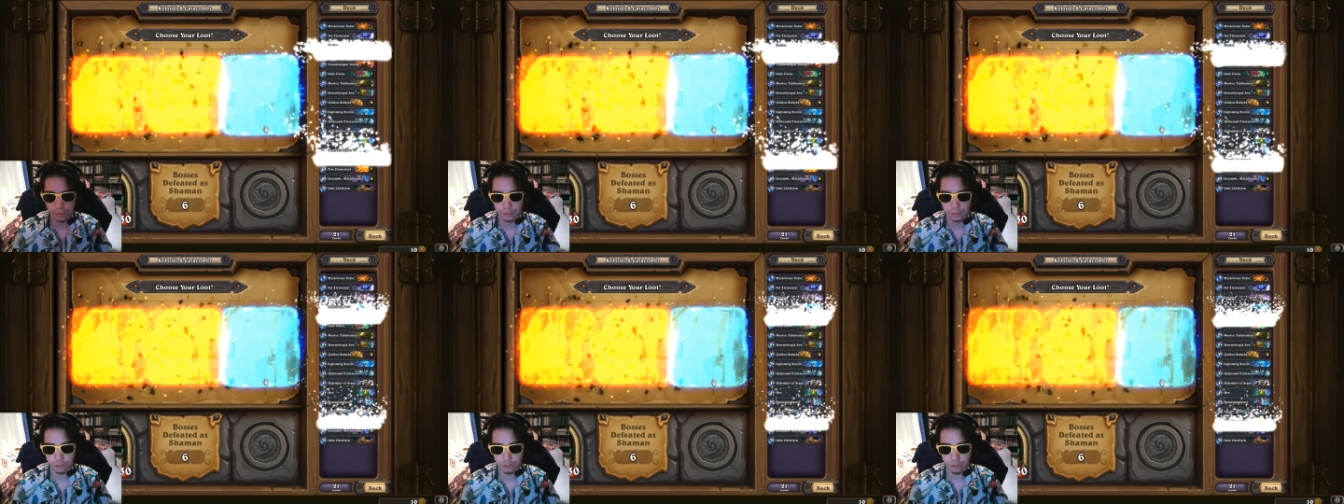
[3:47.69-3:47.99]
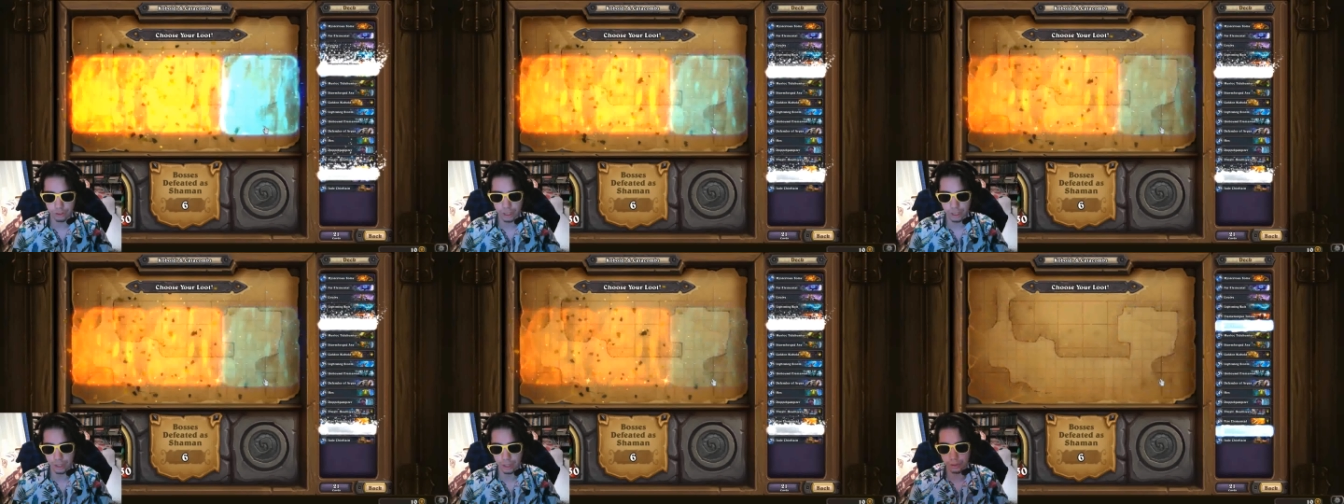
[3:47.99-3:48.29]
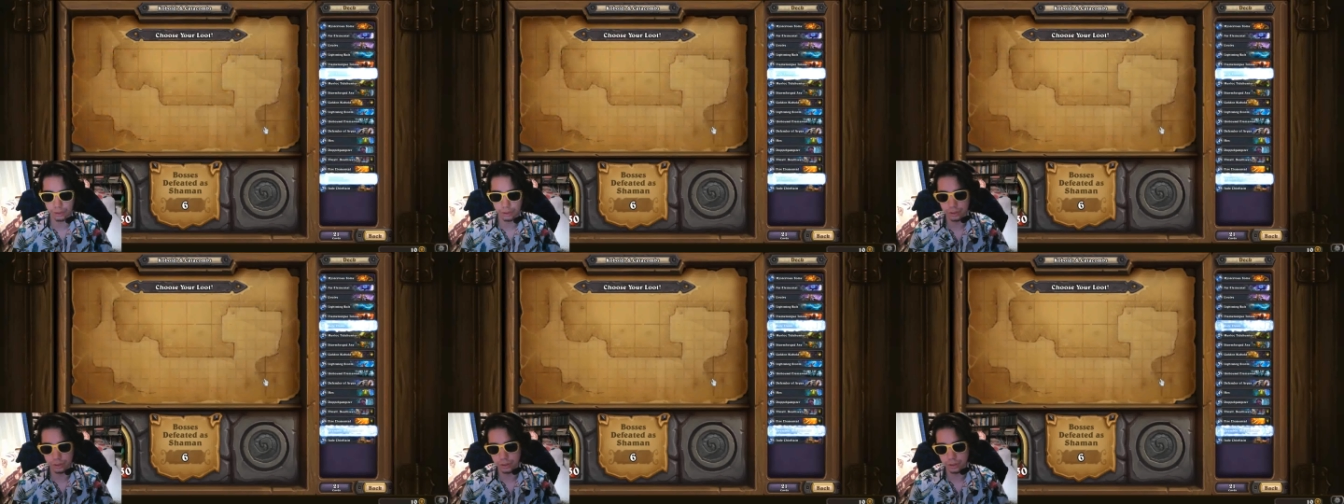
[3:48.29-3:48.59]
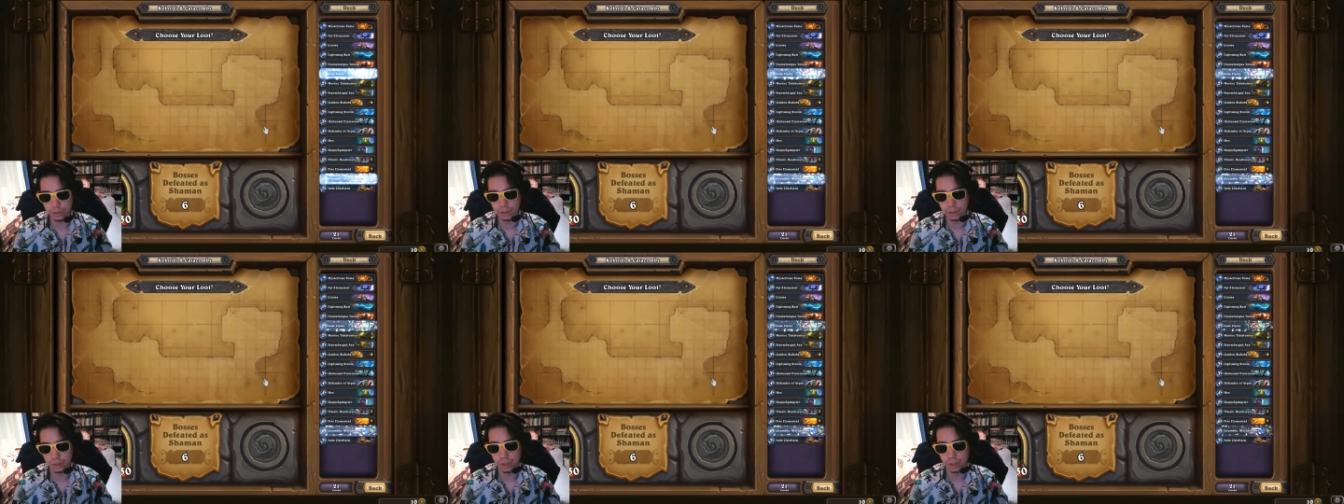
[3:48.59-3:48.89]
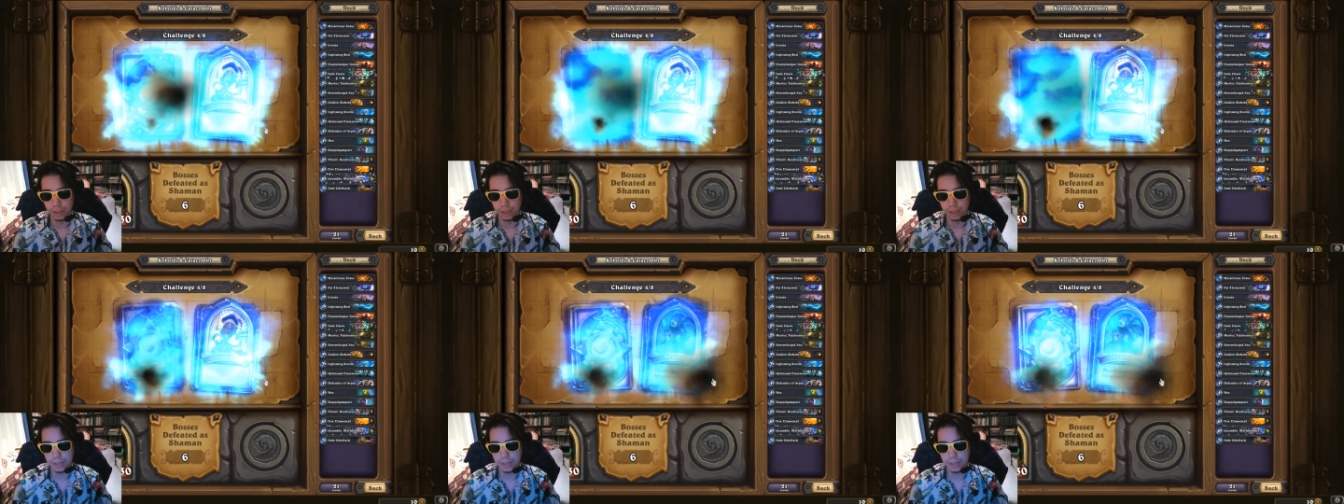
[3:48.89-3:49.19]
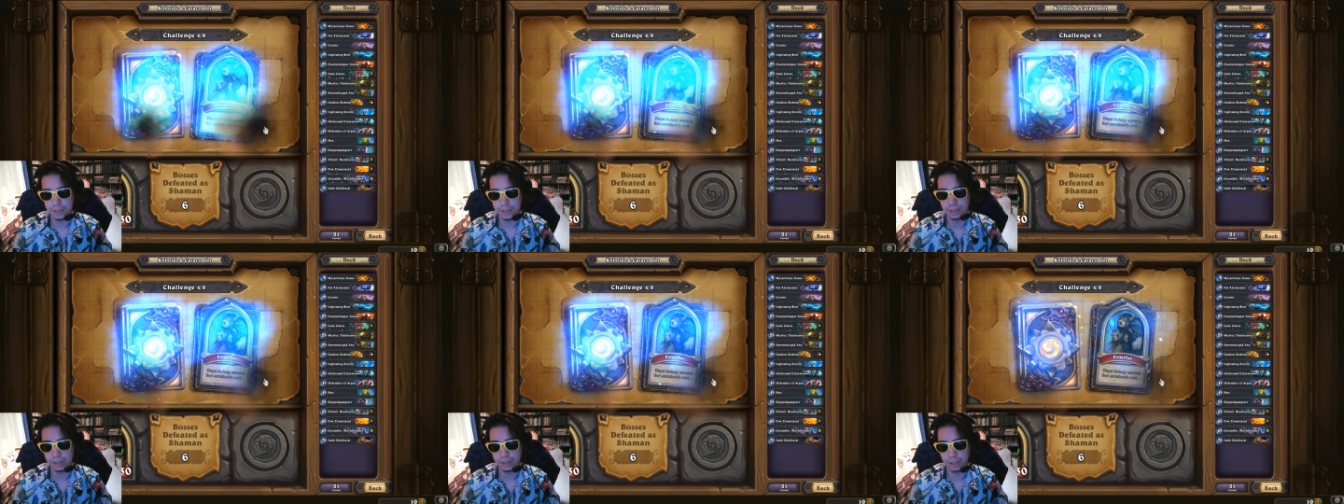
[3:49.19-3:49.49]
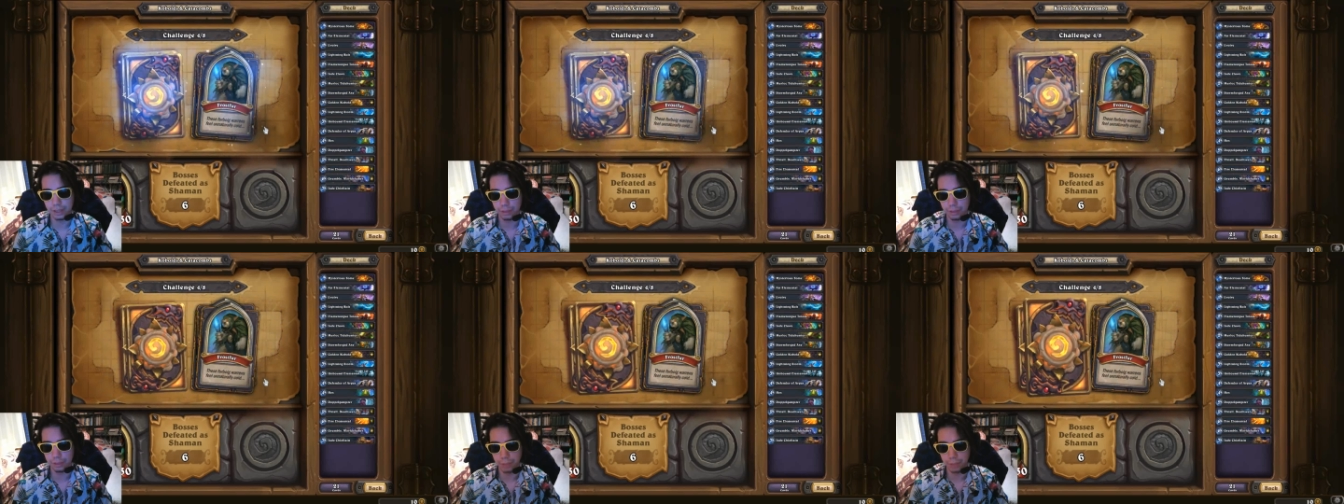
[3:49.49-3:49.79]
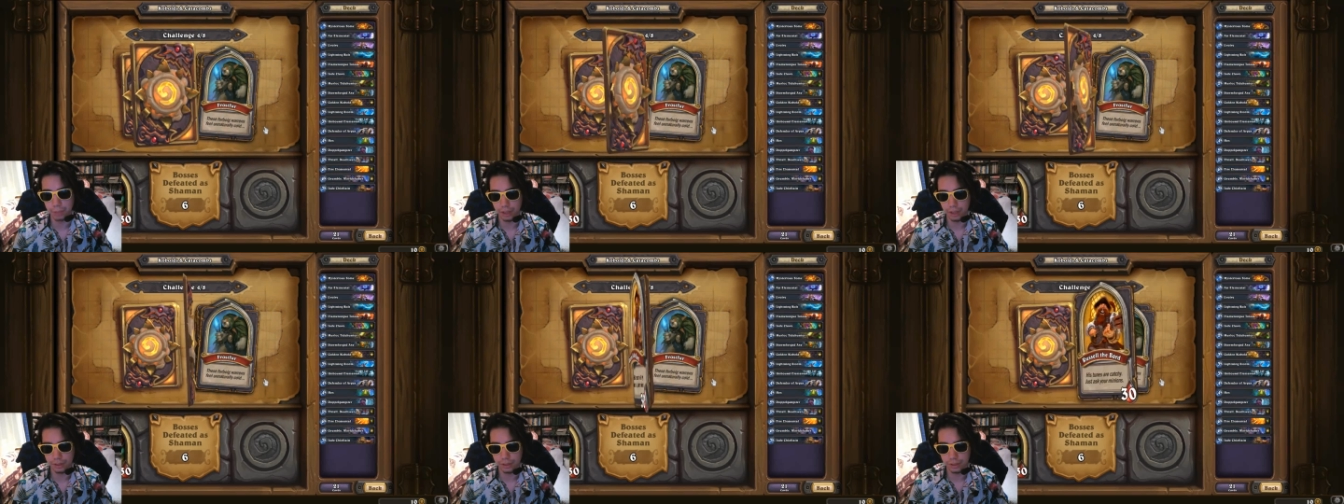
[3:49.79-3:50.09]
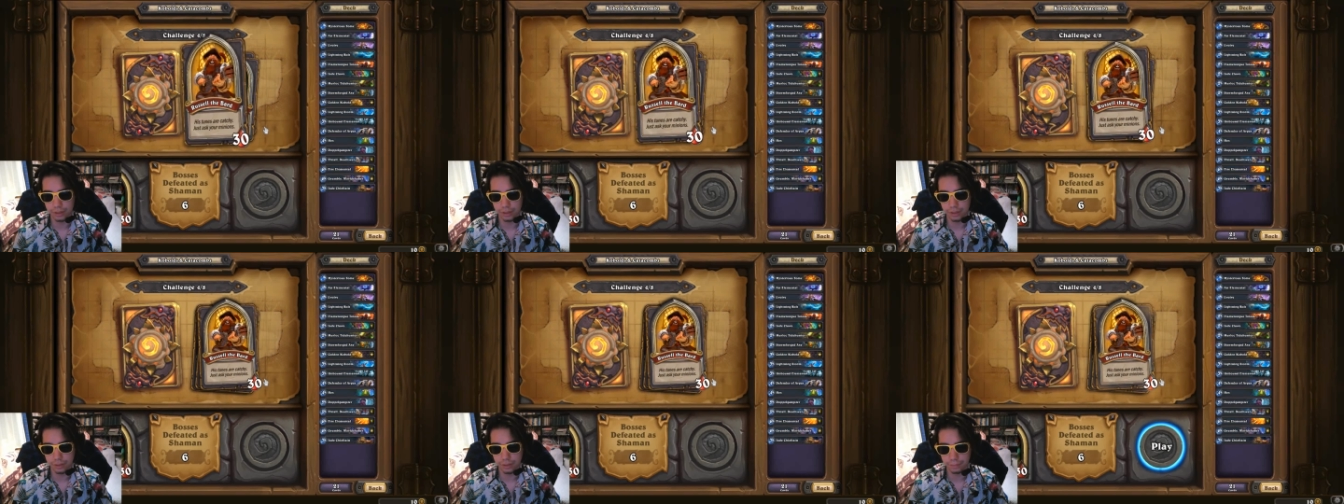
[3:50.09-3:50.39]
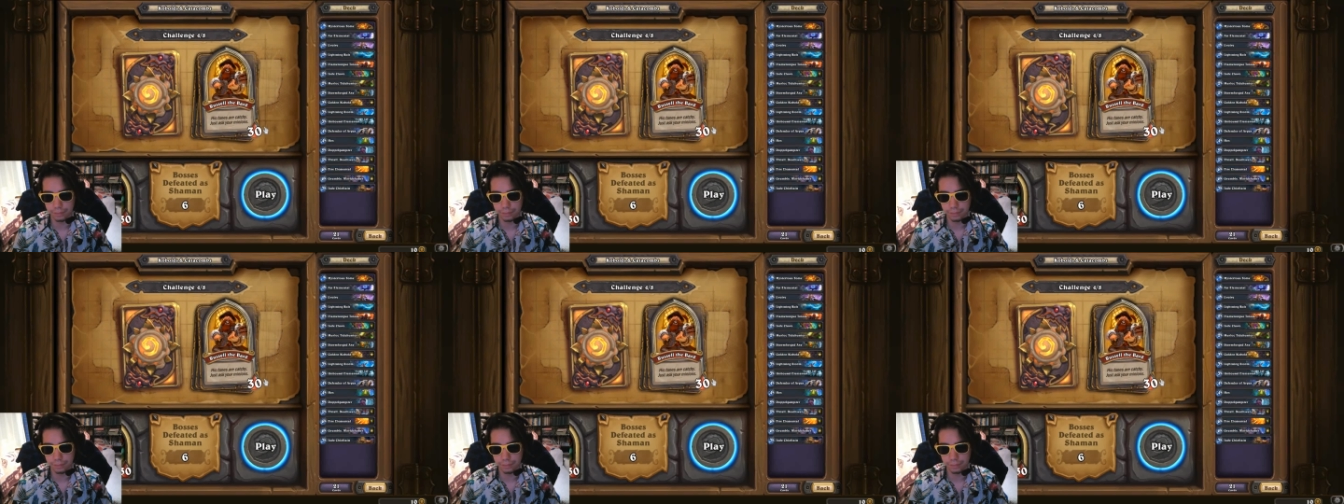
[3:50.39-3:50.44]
Jade Locust. Let's see the other boss.